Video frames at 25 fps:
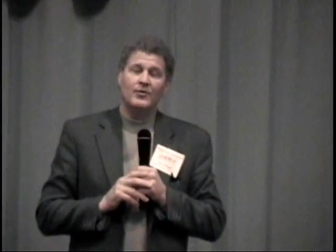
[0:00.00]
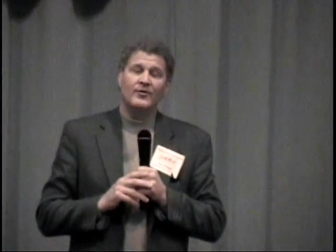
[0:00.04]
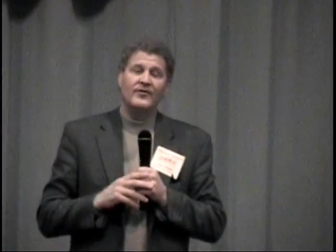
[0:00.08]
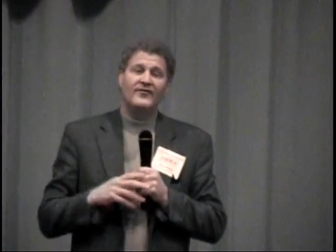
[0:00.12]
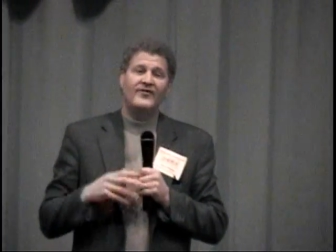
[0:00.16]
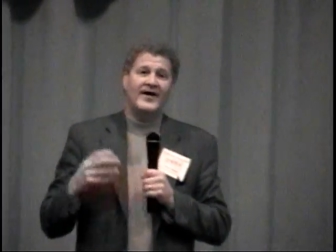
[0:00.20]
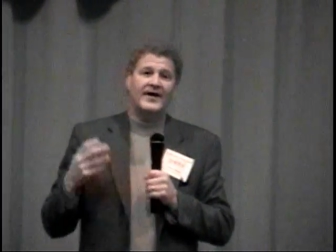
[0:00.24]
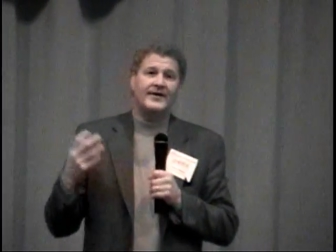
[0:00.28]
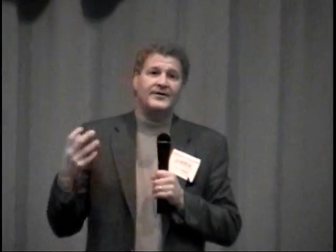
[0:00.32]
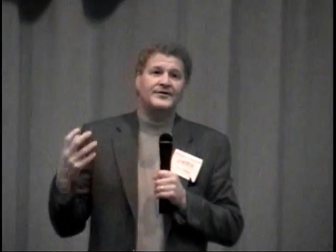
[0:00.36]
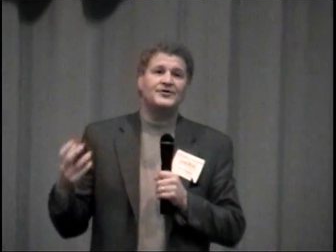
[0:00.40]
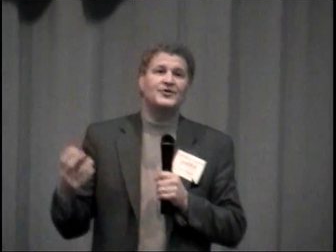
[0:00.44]

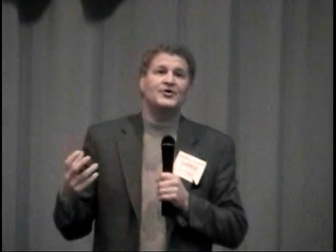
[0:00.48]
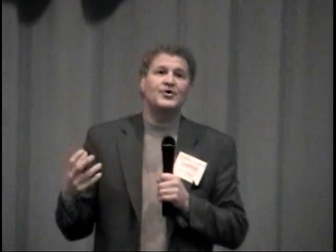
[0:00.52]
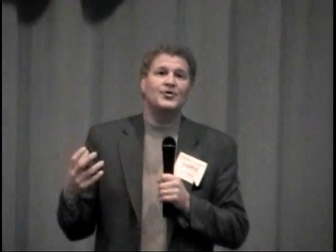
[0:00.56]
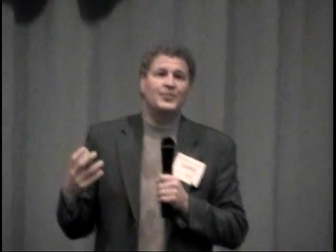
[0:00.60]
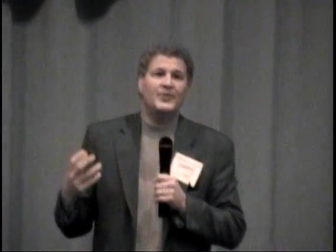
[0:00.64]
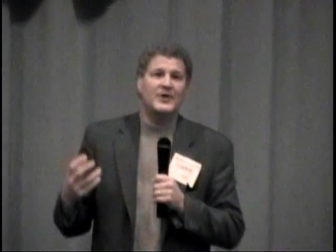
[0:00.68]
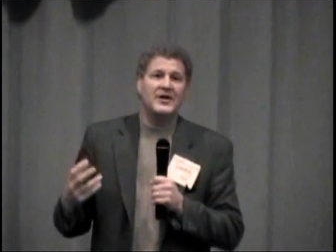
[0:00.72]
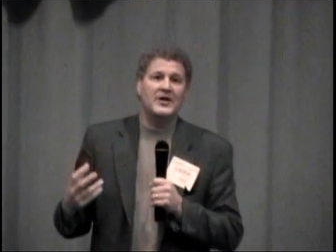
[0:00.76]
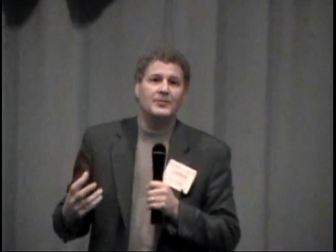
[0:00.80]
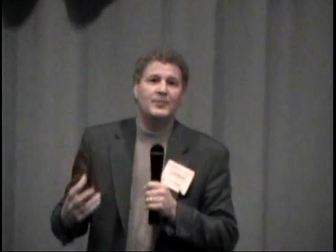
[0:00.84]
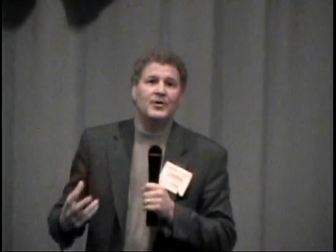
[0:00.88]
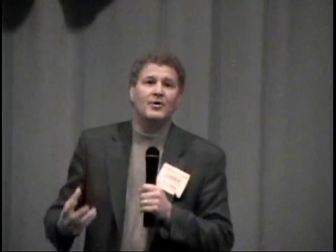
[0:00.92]
We've had 2
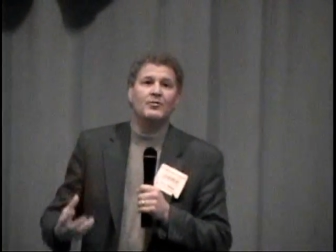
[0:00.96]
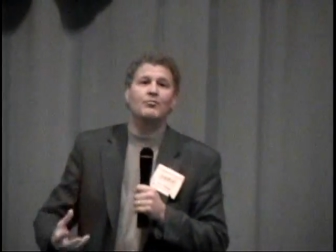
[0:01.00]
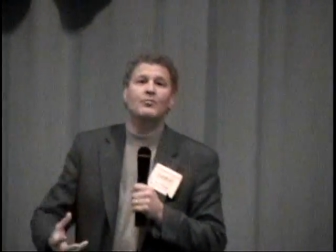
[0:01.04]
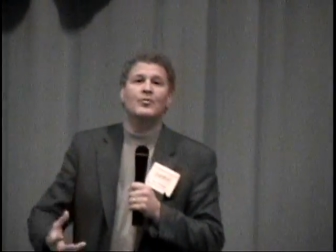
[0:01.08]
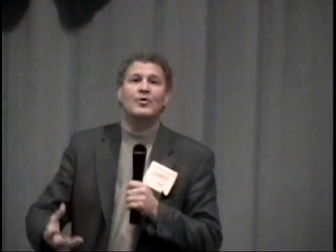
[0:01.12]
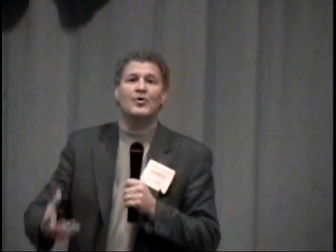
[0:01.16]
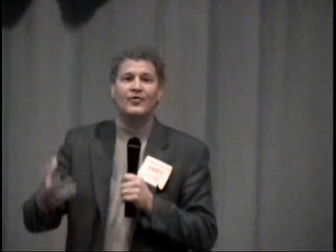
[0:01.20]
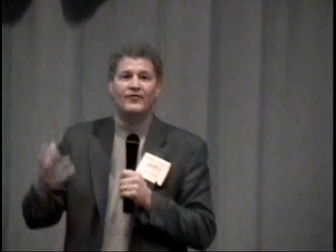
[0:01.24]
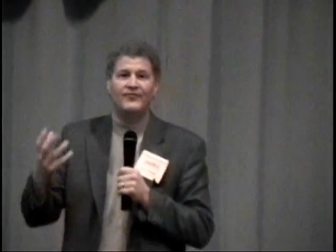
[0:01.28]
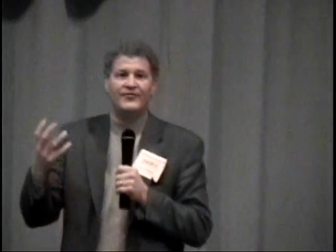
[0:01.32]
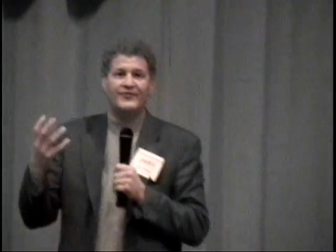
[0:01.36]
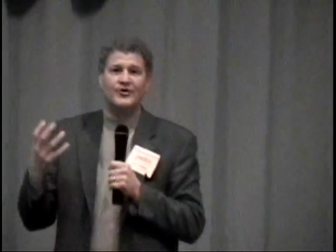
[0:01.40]
people
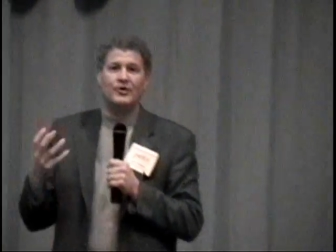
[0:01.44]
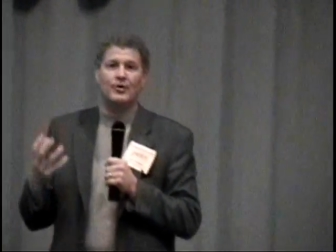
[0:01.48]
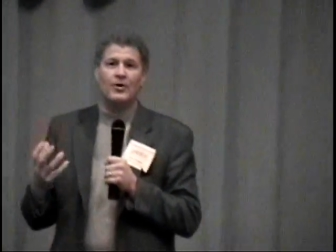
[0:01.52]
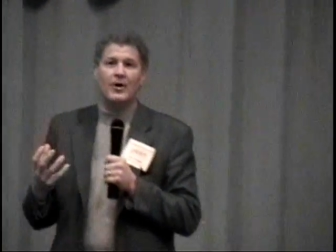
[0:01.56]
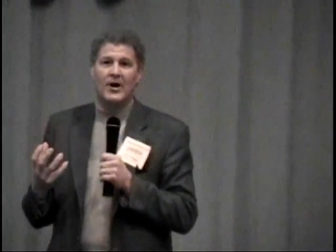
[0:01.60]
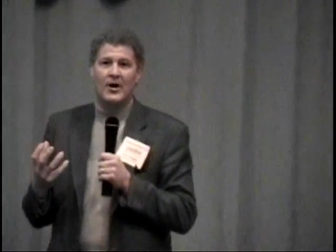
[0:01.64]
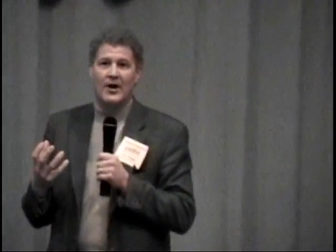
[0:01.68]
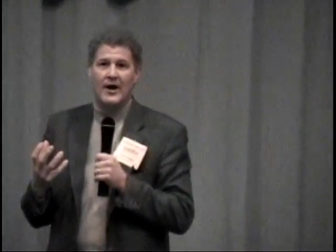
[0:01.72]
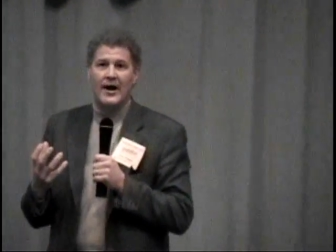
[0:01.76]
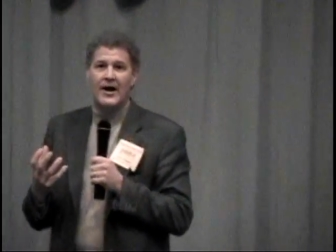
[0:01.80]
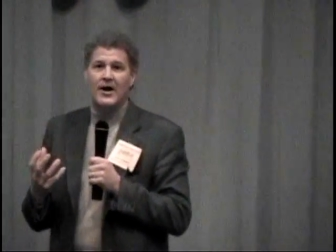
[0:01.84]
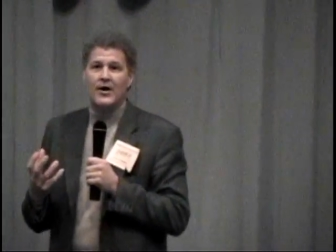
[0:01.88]
move to
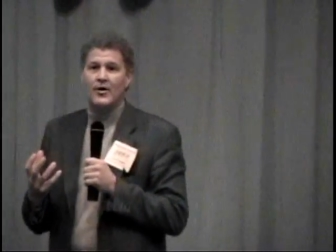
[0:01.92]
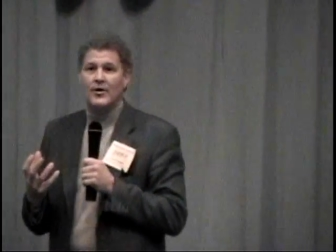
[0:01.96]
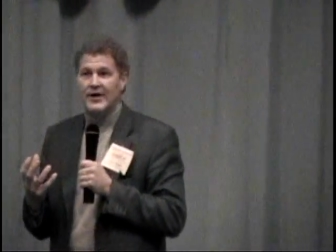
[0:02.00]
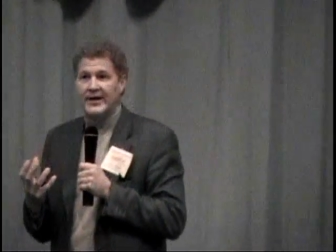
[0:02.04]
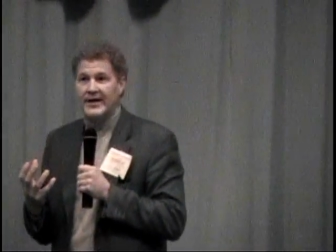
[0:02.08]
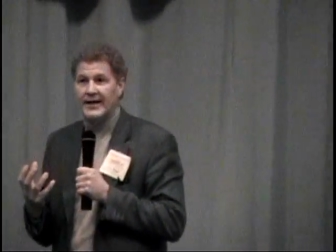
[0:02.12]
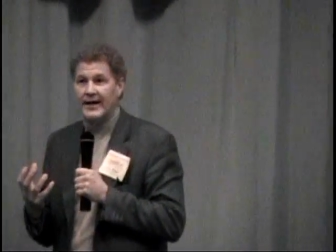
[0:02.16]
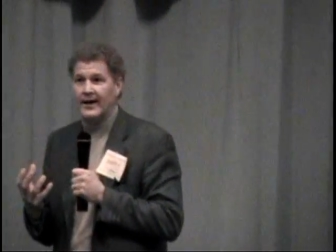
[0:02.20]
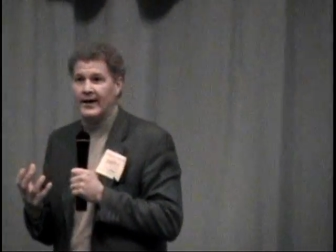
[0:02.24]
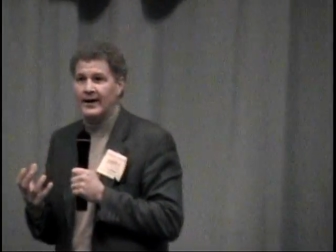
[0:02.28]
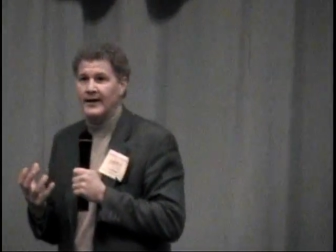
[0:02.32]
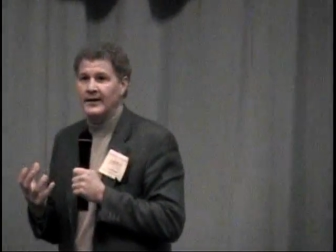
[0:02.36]
our
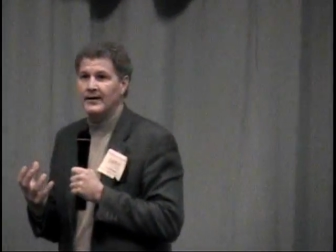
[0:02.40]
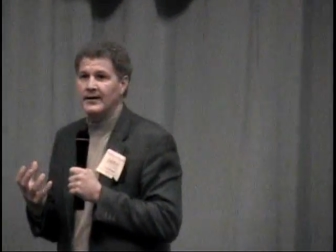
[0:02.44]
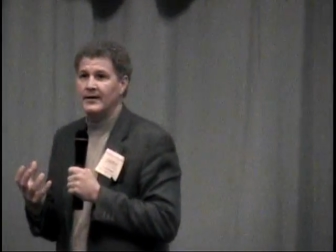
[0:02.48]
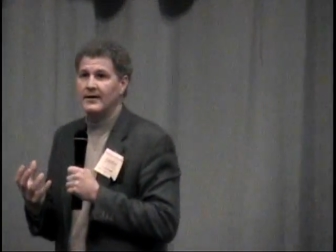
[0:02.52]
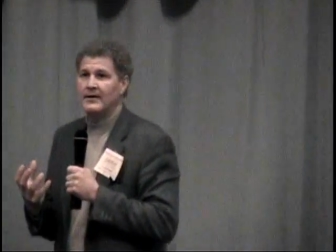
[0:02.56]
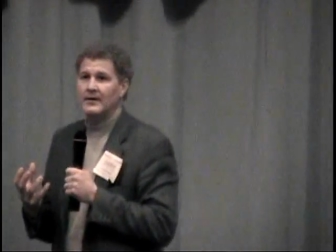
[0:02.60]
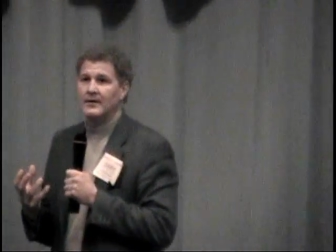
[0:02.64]
area